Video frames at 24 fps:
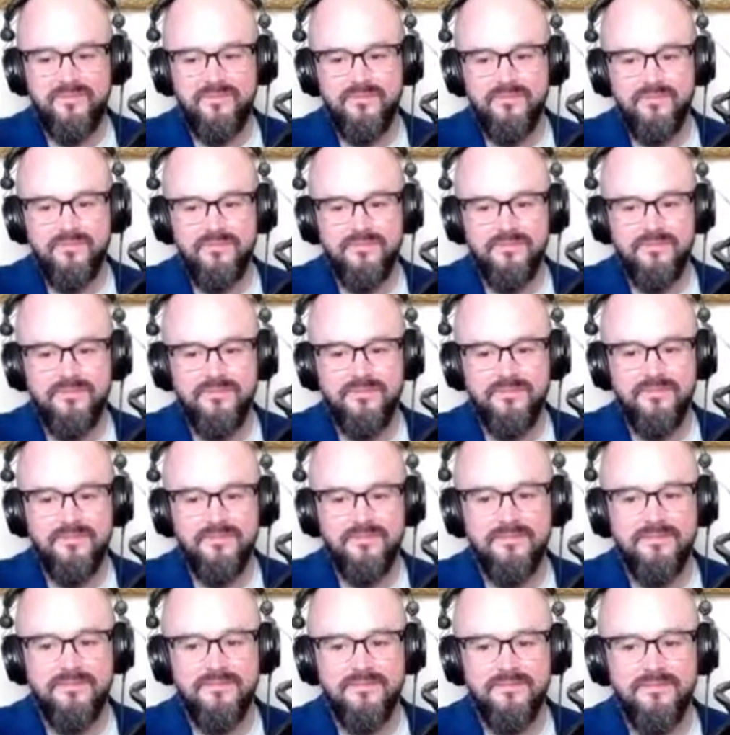
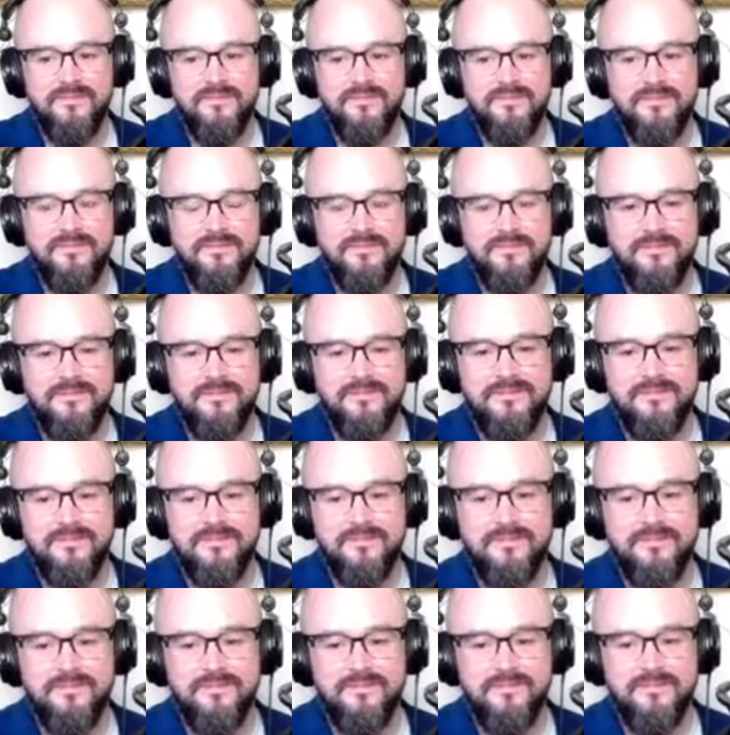
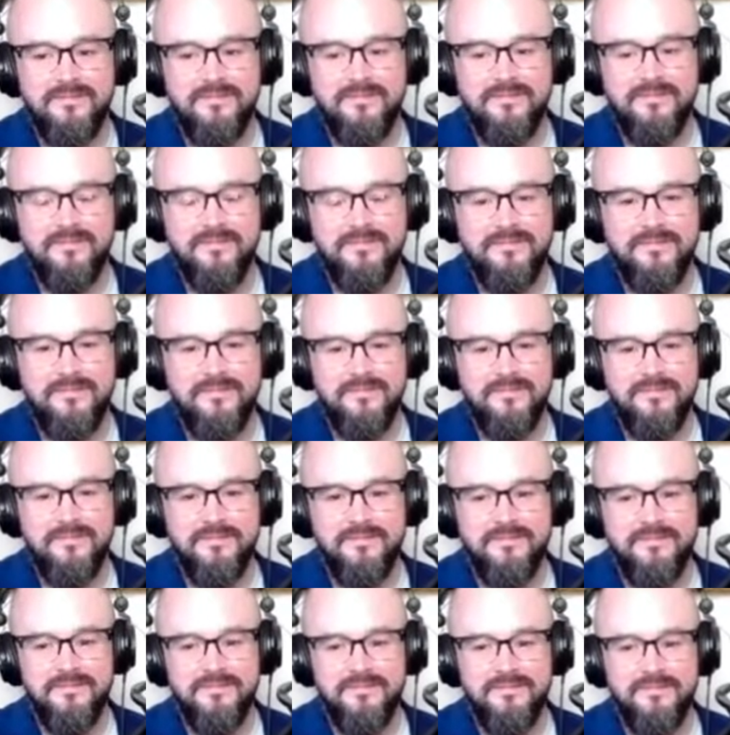
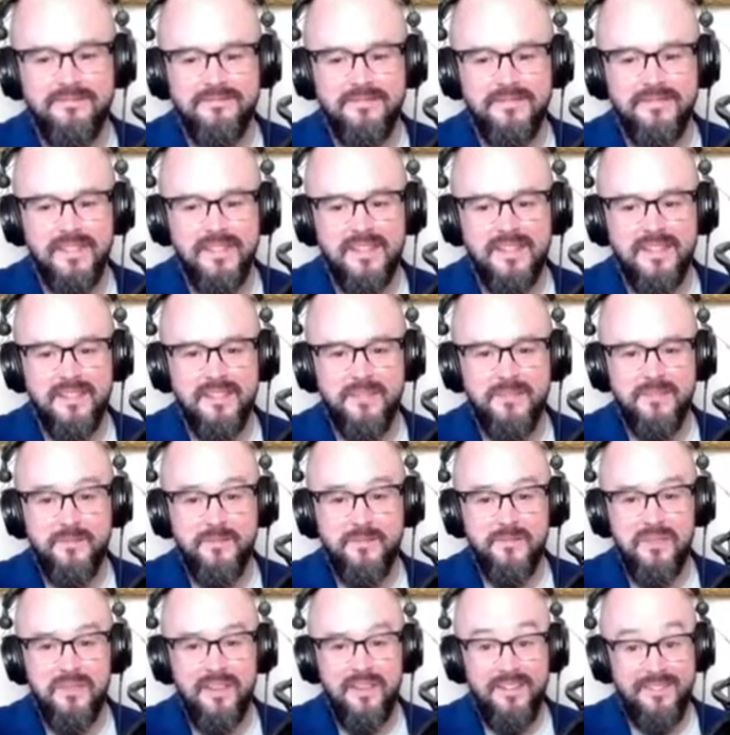
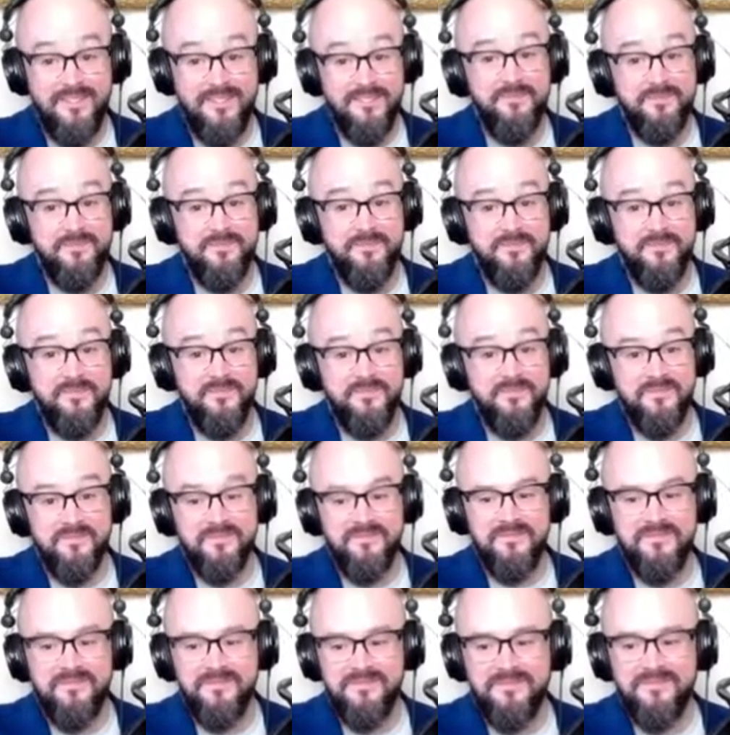
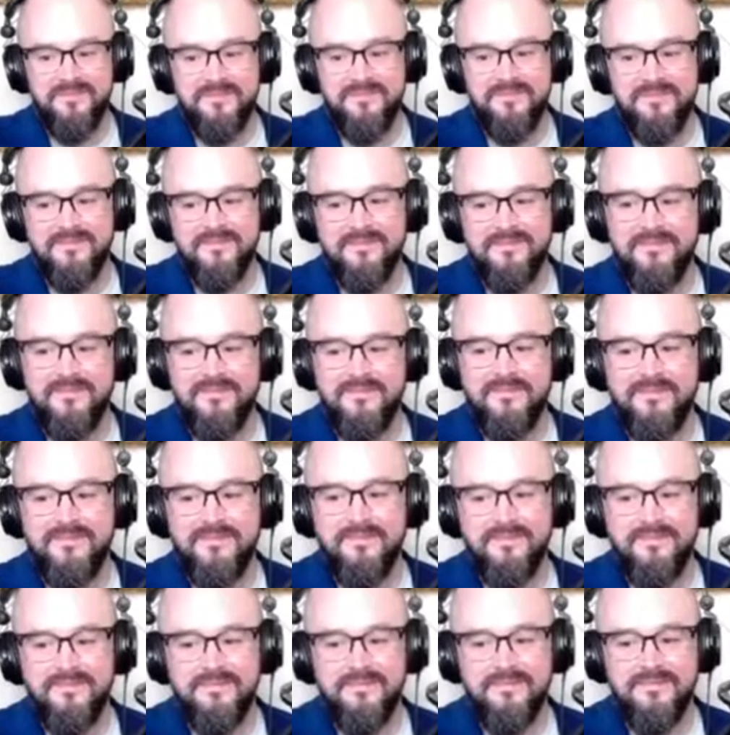
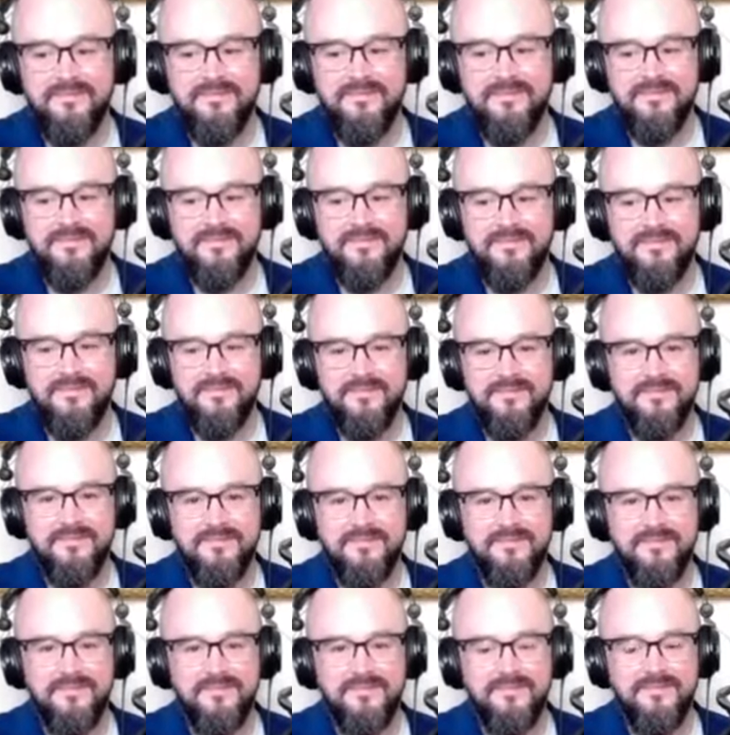
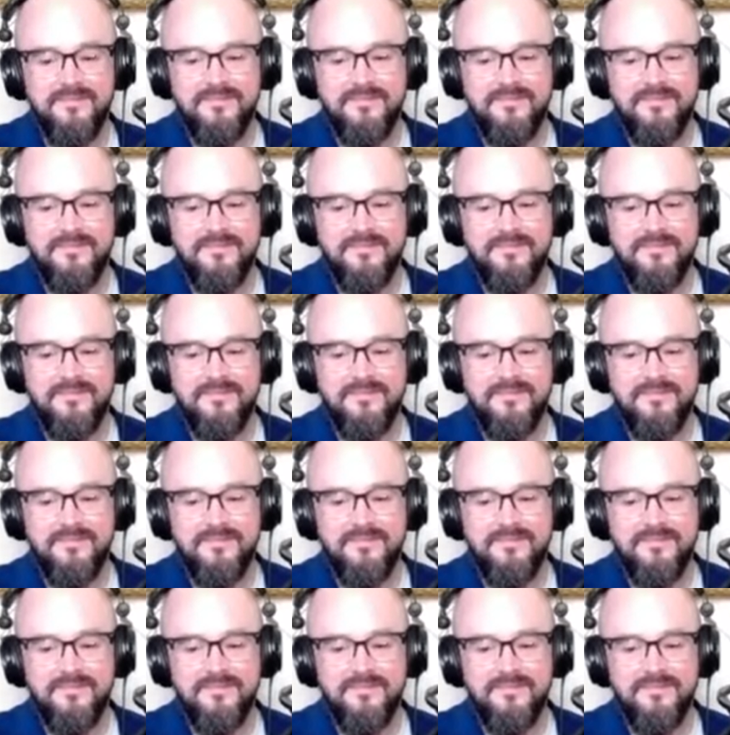No words are spoken by the person on screen.